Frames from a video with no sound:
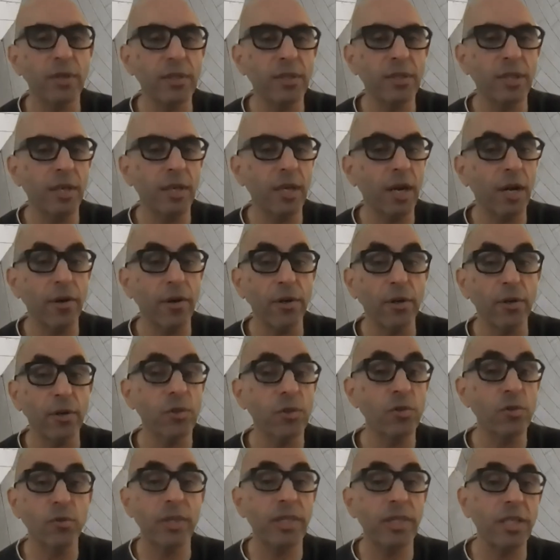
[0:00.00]
scenarios
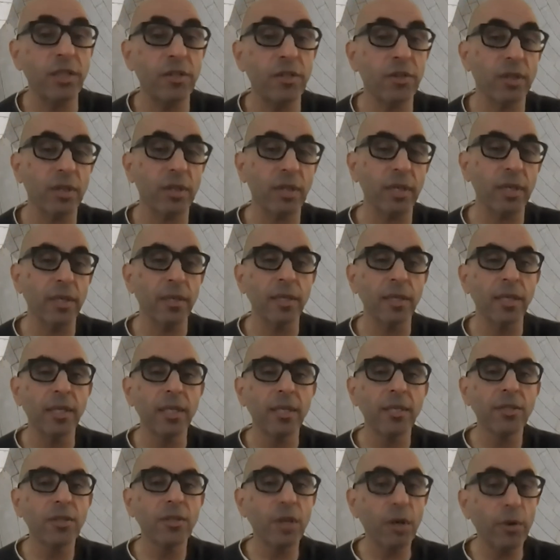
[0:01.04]
strategically.
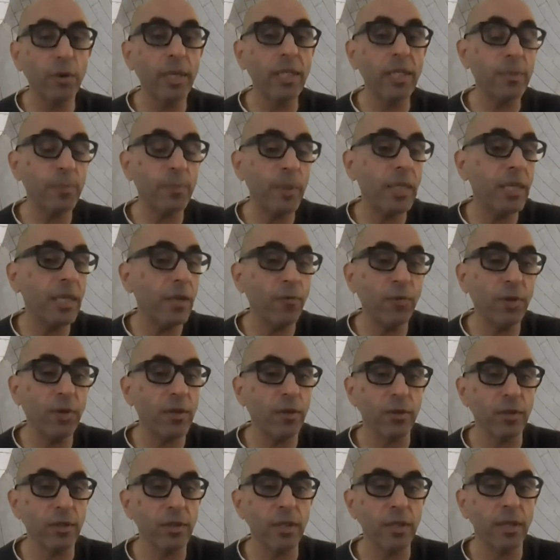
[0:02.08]
So it's been
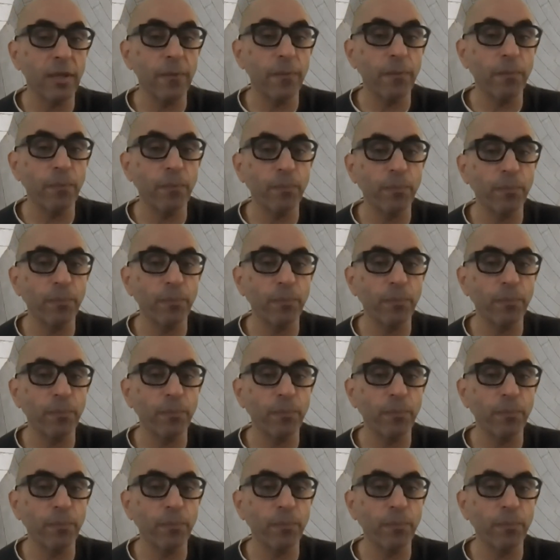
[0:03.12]
difficult. Um,